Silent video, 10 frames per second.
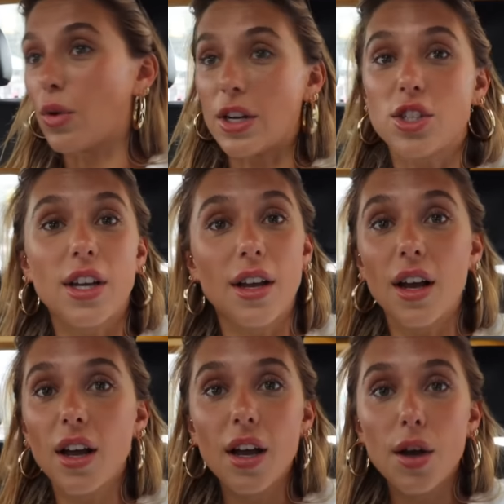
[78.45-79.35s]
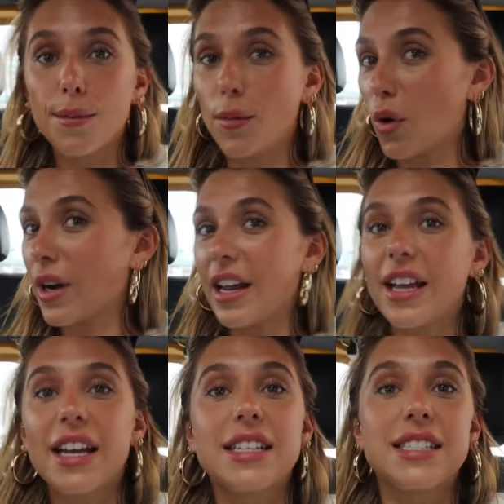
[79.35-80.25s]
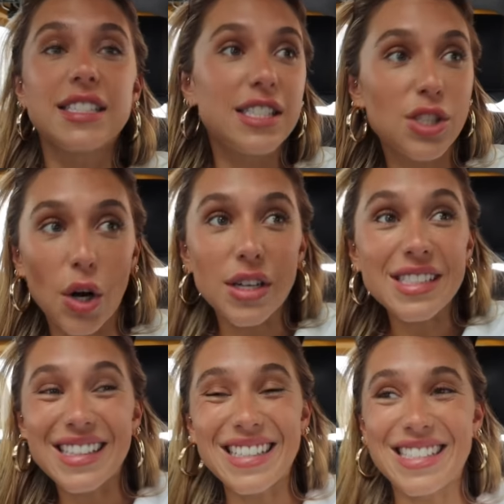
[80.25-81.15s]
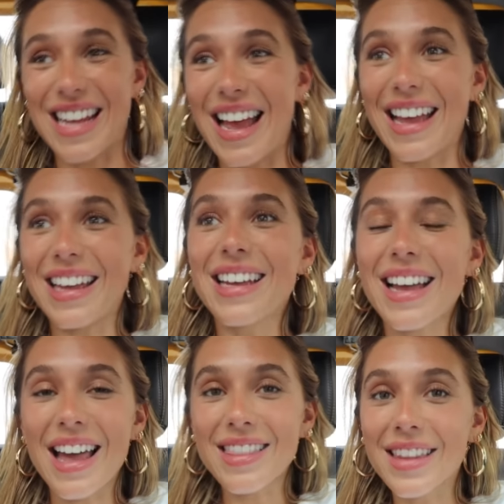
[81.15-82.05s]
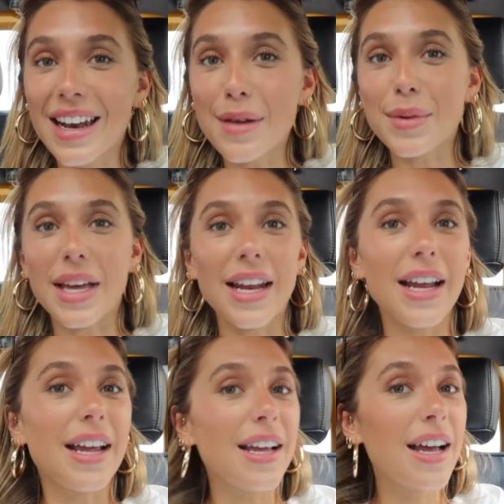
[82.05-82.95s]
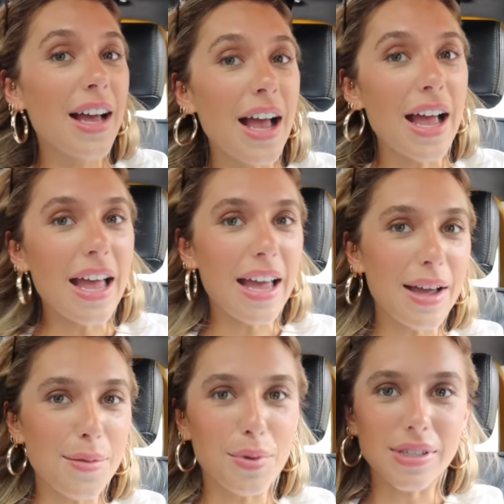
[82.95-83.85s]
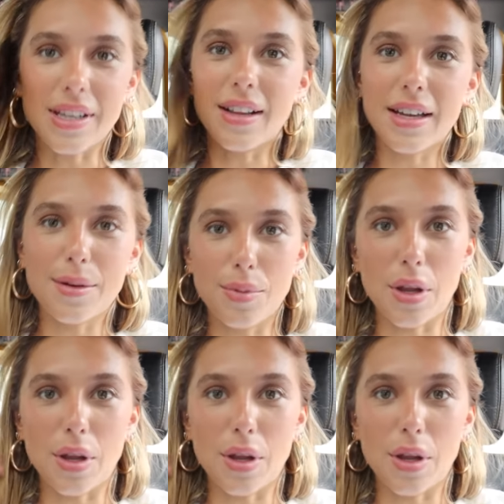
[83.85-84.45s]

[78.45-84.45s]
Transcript: rushing morning and start to the day. And then I'm getting a Brazilian